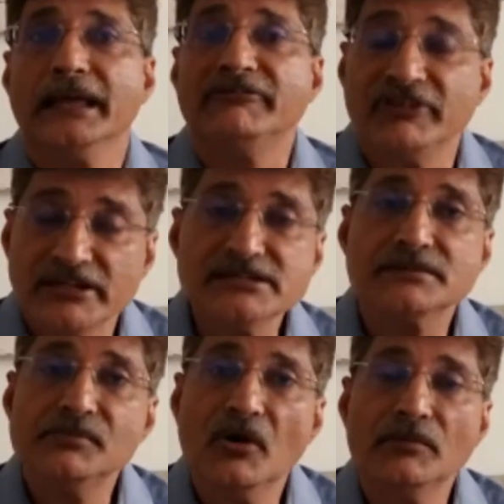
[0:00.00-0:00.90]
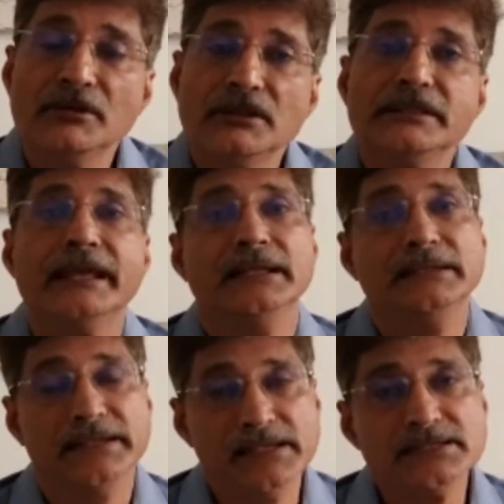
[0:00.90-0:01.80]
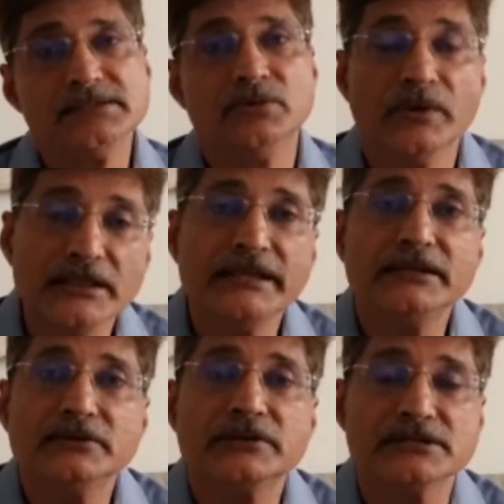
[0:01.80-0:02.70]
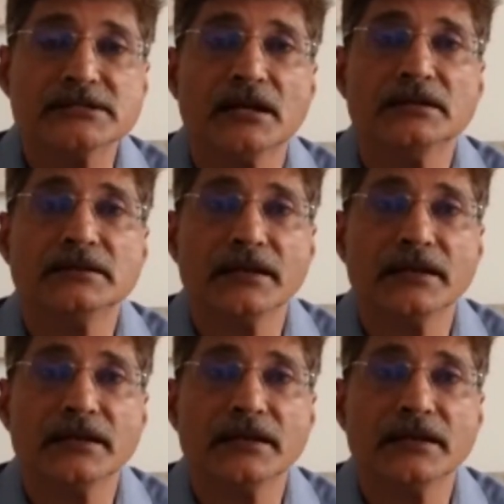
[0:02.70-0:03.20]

If it is abnormal, then yes, you will need to consult